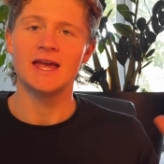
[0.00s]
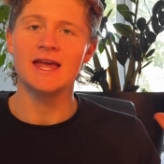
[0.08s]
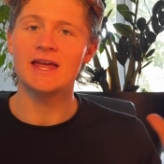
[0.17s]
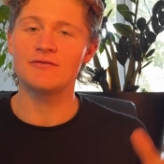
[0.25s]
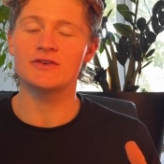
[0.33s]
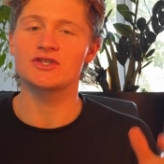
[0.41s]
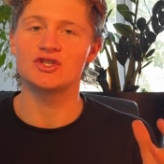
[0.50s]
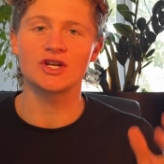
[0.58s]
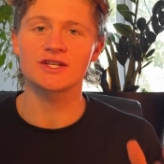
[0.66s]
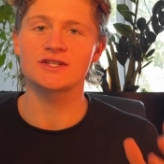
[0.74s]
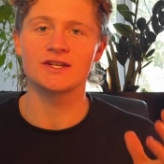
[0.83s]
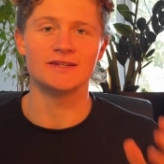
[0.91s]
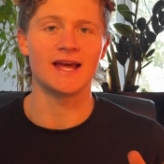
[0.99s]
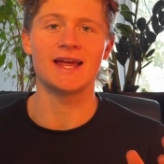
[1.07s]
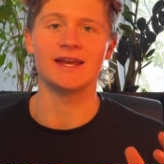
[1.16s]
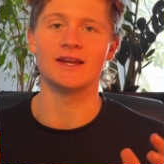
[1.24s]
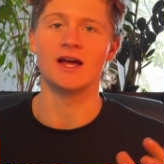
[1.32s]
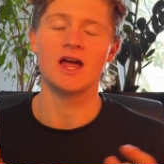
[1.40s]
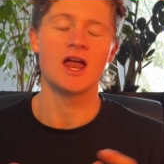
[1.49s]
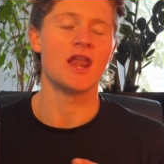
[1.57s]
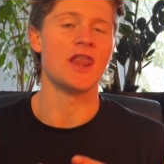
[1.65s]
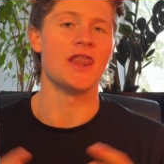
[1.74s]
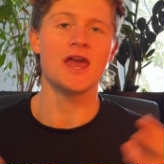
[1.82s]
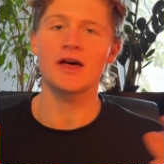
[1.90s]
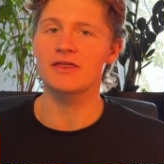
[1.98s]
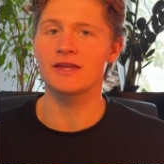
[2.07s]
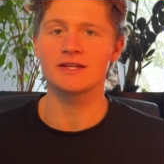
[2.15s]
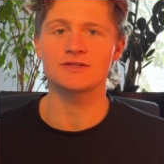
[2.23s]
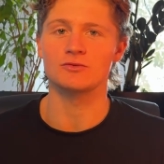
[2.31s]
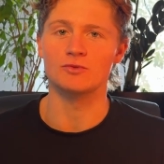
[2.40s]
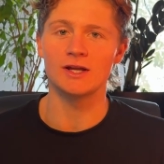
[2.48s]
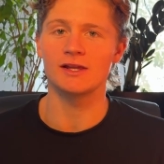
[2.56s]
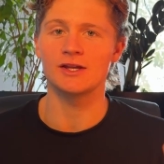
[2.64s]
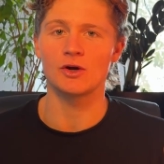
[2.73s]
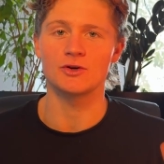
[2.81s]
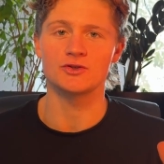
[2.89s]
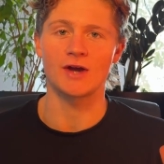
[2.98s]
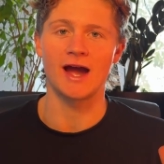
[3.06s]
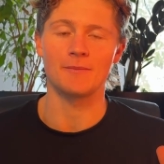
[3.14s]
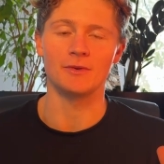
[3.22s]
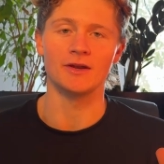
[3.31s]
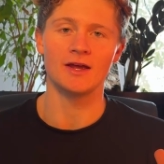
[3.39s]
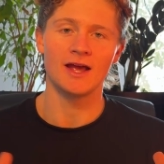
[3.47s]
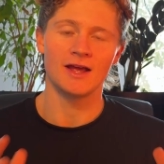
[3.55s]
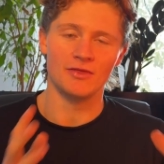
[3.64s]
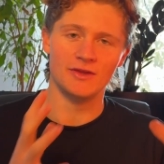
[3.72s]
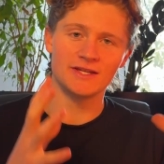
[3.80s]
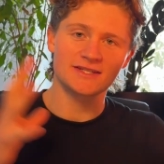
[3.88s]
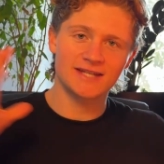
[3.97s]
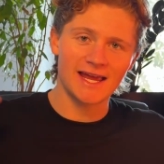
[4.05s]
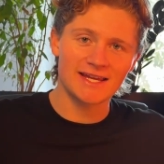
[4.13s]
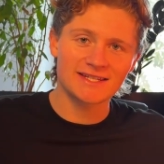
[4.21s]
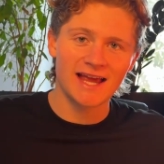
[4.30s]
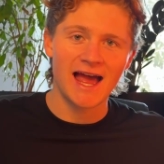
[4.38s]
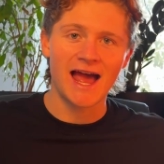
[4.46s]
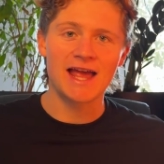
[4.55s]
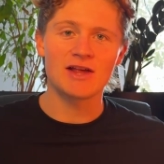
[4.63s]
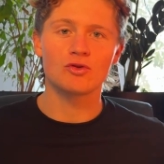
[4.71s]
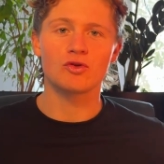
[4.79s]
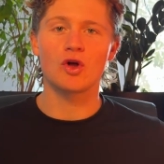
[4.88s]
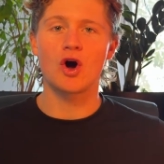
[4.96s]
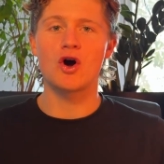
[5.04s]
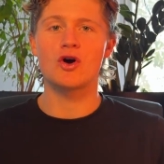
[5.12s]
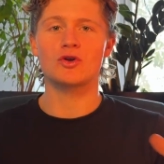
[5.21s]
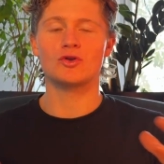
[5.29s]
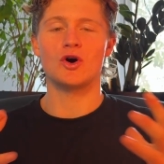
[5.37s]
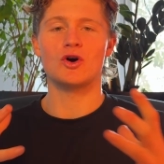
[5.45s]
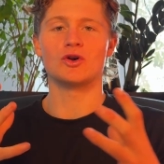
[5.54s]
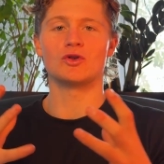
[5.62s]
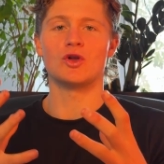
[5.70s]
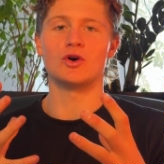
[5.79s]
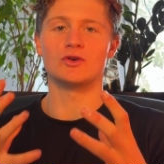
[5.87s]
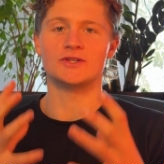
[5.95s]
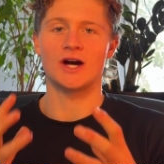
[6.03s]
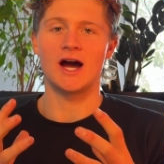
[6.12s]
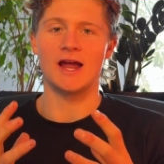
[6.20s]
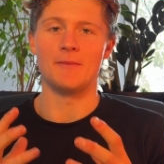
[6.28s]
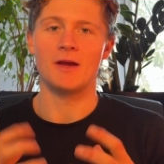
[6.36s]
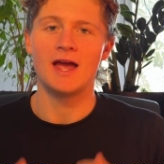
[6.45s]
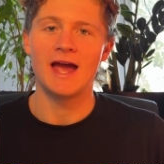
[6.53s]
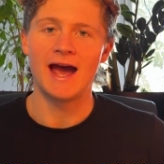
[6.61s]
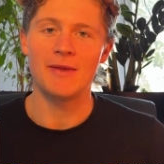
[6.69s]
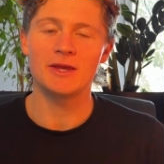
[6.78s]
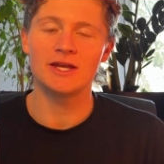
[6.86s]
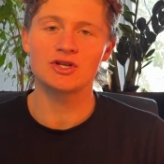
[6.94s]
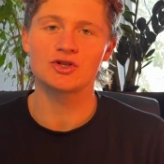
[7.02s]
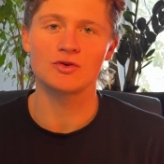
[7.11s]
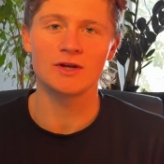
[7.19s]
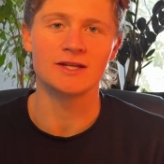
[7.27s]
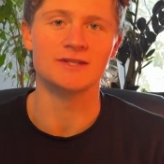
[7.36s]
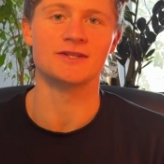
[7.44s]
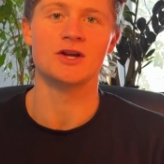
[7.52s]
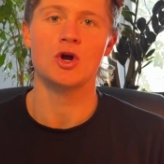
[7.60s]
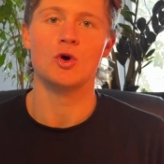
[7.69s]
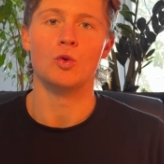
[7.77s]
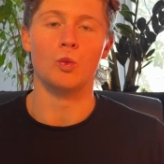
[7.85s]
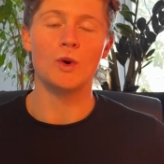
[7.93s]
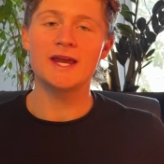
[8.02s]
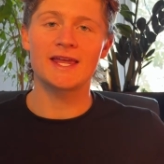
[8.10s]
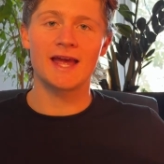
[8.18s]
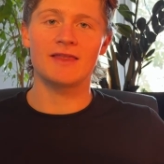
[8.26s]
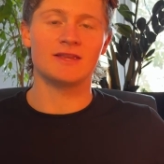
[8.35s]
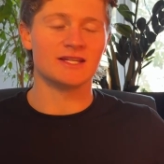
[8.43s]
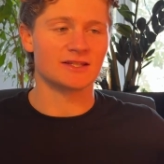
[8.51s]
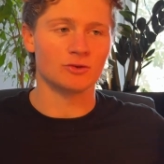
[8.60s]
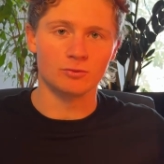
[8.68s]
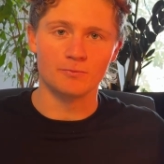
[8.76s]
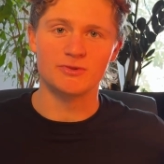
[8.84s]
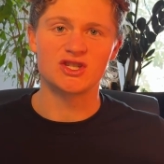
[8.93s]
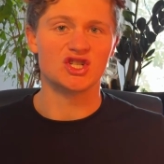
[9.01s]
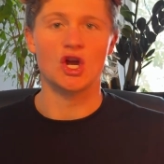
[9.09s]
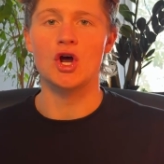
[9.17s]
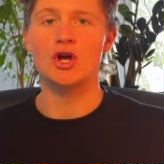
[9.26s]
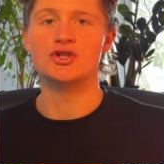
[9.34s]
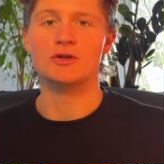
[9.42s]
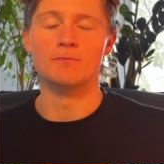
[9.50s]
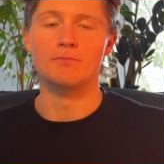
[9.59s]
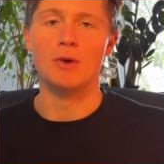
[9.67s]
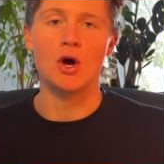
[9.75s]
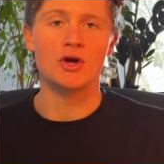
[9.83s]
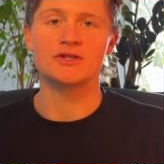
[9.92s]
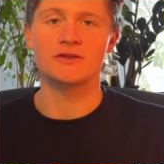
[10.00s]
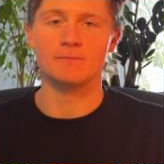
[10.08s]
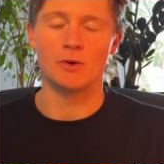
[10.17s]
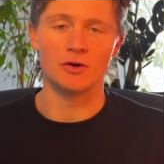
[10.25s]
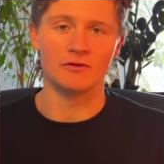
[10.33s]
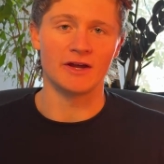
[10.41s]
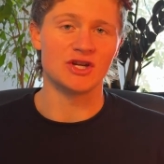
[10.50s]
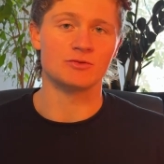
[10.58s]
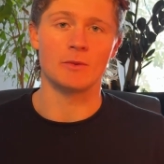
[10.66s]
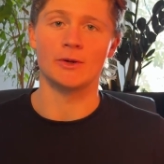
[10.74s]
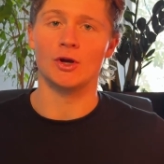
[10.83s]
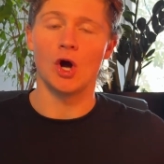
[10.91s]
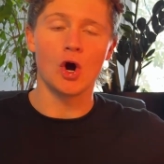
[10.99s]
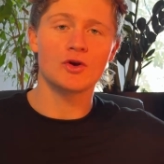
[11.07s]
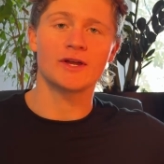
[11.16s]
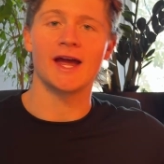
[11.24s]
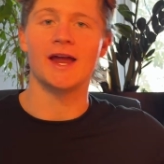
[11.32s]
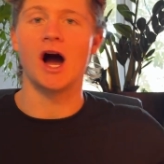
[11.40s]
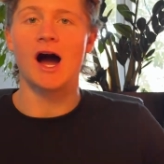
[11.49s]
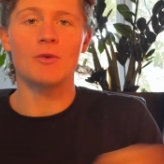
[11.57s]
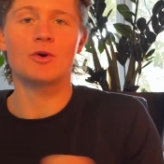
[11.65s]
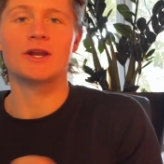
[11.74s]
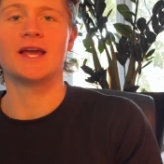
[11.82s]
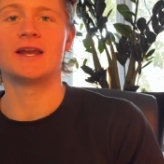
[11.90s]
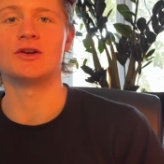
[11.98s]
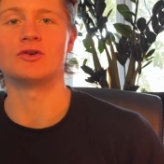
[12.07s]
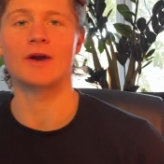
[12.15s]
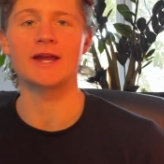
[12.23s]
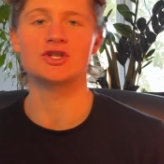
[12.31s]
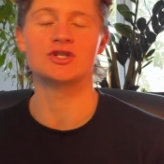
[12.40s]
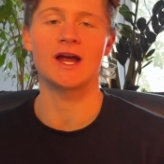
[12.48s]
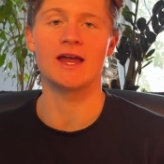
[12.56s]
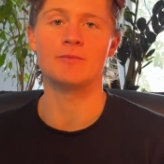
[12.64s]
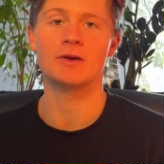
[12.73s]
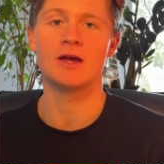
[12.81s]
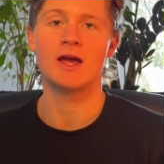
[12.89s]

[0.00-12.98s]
If it's just a day, nothing is really going to happen. This takes a long time. And the issue is, we get this little surge and burst of motivation where we go, okay, I want to get in great shape.